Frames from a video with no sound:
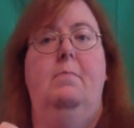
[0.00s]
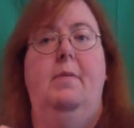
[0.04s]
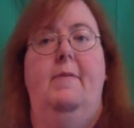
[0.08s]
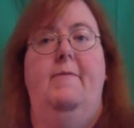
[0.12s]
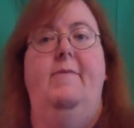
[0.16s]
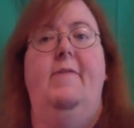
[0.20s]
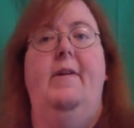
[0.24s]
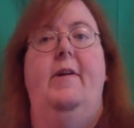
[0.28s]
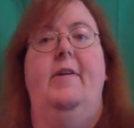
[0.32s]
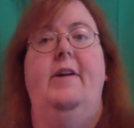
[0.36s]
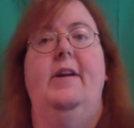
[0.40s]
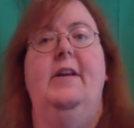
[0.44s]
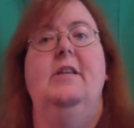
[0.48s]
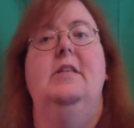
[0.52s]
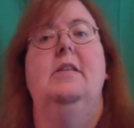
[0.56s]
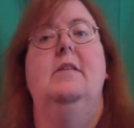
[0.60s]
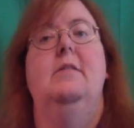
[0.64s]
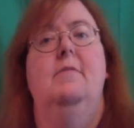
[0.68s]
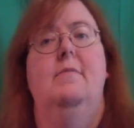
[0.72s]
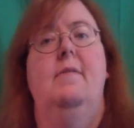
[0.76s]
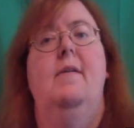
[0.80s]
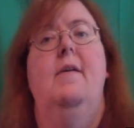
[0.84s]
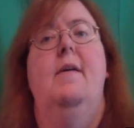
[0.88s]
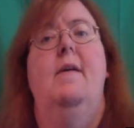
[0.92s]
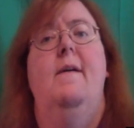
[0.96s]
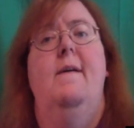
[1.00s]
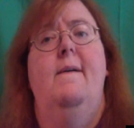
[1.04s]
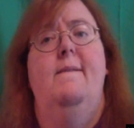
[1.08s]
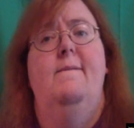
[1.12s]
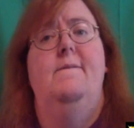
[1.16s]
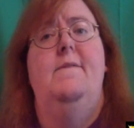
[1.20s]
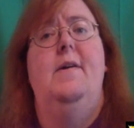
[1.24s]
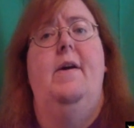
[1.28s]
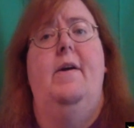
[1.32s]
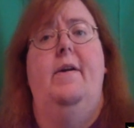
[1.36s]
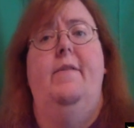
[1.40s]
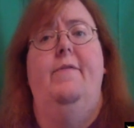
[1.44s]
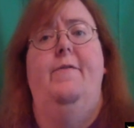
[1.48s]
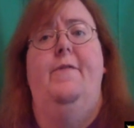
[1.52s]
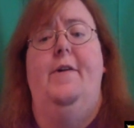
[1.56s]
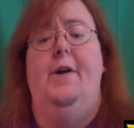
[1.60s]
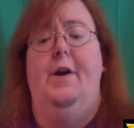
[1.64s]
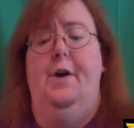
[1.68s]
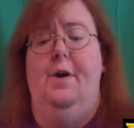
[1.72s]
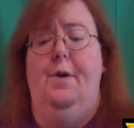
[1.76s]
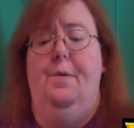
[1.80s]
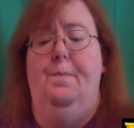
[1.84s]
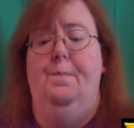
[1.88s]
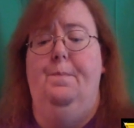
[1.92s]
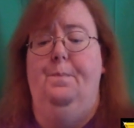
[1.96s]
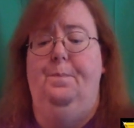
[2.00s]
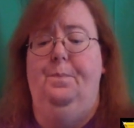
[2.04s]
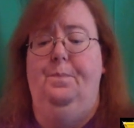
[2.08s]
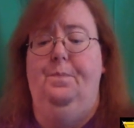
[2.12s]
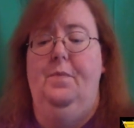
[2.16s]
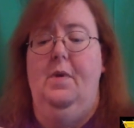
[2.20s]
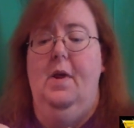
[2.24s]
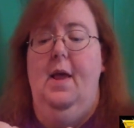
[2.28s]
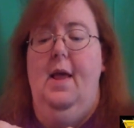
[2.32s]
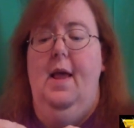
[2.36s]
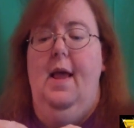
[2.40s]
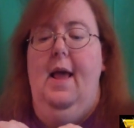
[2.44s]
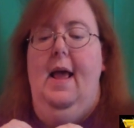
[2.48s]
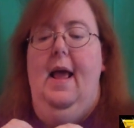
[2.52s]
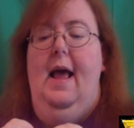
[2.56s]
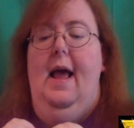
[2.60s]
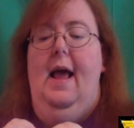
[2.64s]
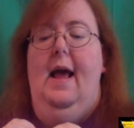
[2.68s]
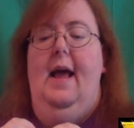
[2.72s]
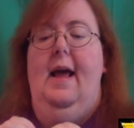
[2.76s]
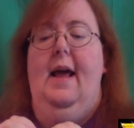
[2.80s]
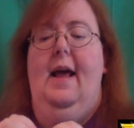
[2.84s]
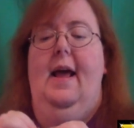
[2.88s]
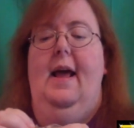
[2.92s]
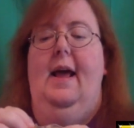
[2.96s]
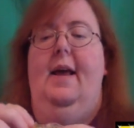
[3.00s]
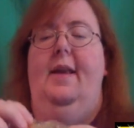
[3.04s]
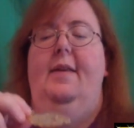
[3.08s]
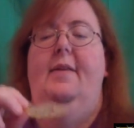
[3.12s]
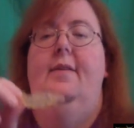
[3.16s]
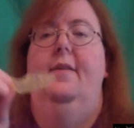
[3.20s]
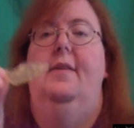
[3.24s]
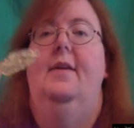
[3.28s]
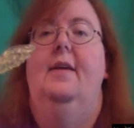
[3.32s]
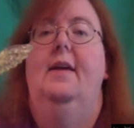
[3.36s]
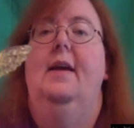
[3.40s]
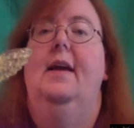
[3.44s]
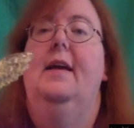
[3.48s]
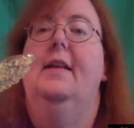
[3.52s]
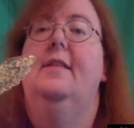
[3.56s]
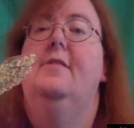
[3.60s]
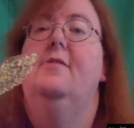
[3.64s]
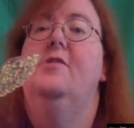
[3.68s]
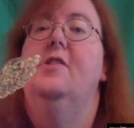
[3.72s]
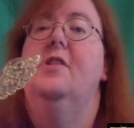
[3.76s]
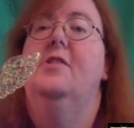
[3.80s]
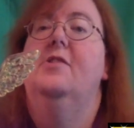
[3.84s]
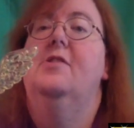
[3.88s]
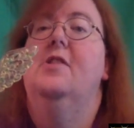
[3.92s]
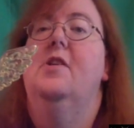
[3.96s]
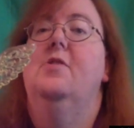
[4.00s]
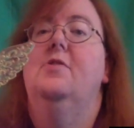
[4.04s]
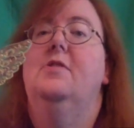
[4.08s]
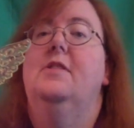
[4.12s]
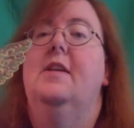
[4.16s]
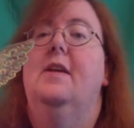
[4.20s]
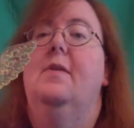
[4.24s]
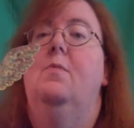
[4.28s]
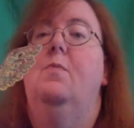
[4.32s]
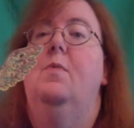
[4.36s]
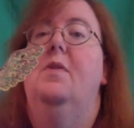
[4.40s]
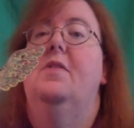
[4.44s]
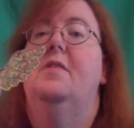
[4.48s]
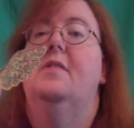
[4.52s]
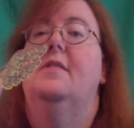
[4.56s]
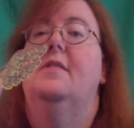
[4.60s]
but very firm, and it just goes in